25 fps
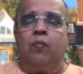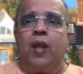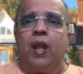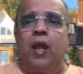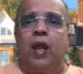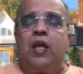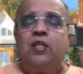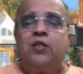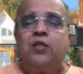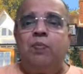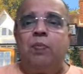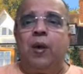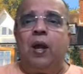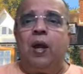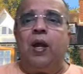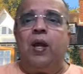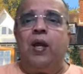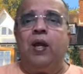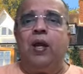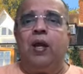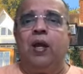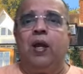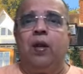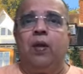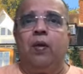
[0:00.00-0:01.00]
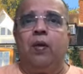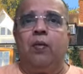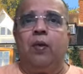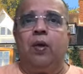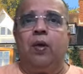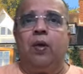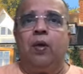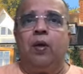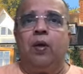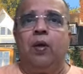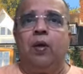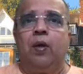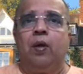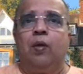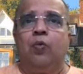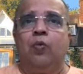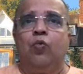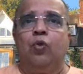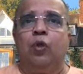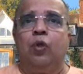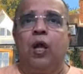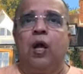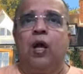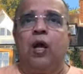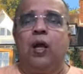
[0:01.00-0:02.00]
expanding.
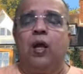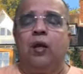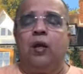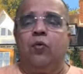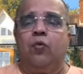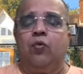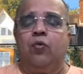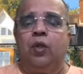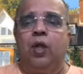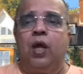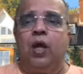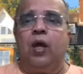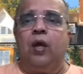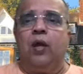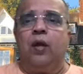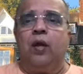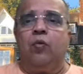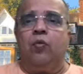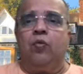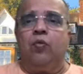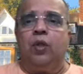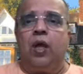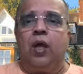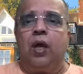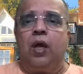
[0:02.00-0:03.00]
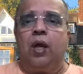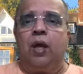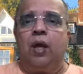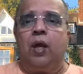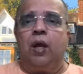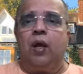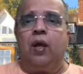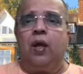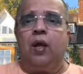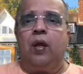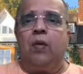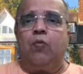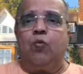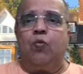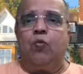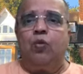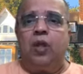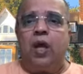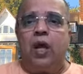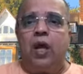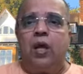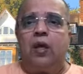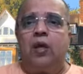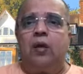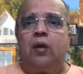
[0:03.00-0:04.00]

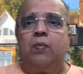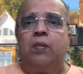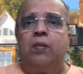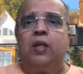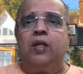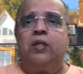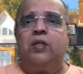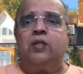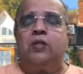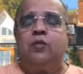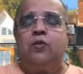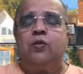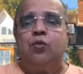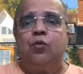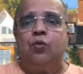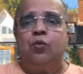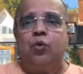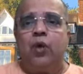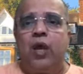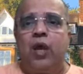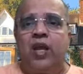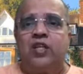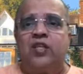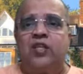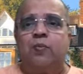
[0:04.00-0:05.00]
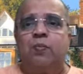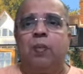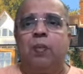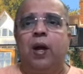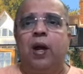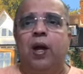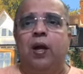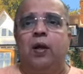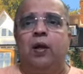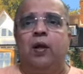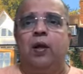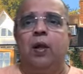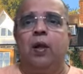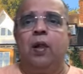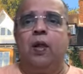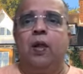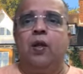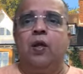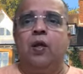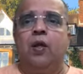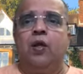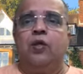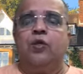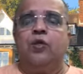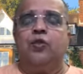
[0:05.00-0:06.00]
Udara means to expand.
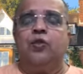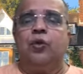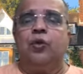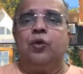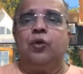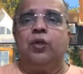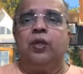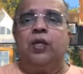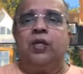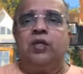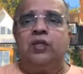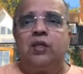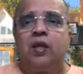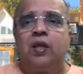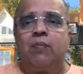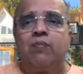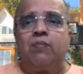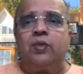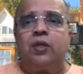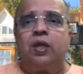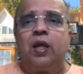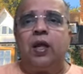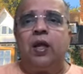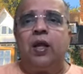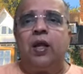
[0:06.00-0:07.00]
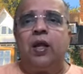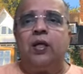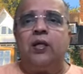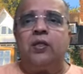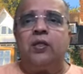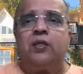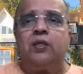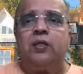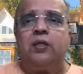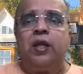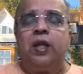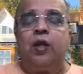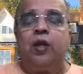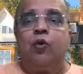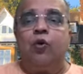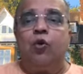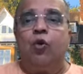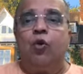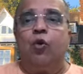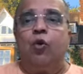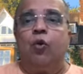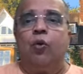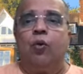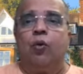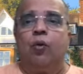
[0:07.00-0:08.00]
So these samskaras, they
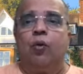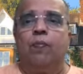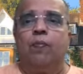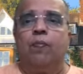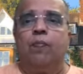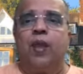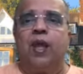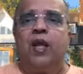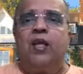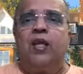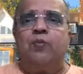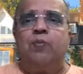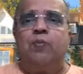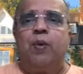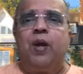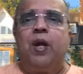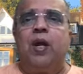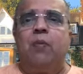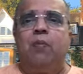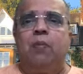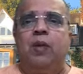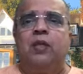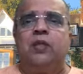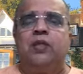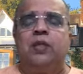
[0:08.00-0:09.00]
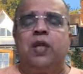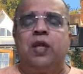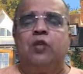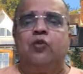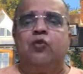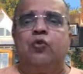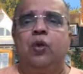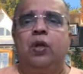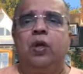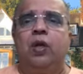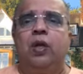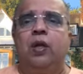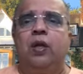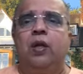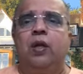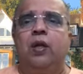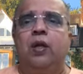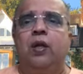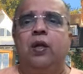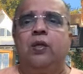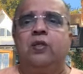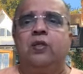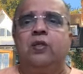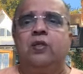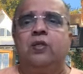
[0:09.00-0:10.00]
grow. Expand means actually
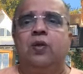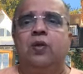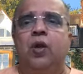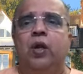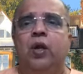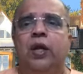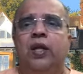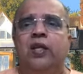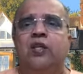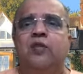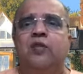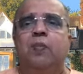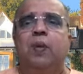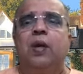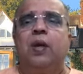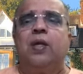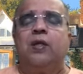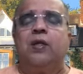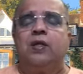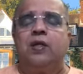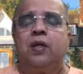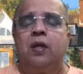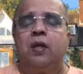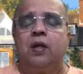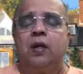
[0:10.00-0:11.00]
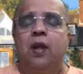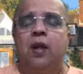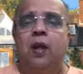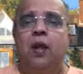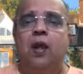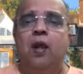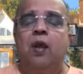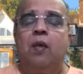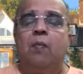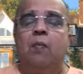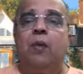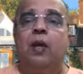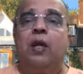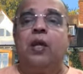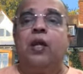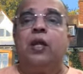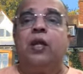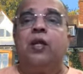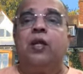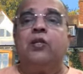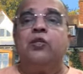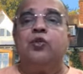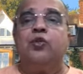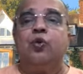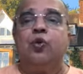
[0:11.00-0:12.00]
it's not expansion, but it
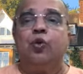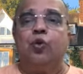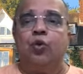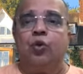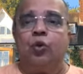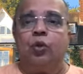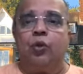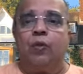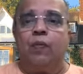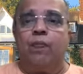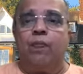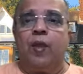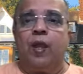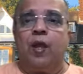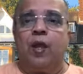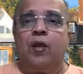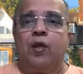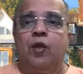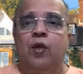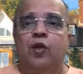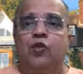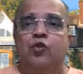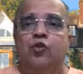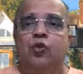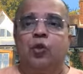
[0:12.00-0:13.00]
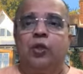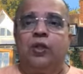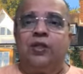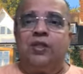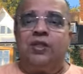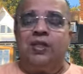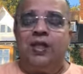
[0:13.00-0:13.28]
is growth. So the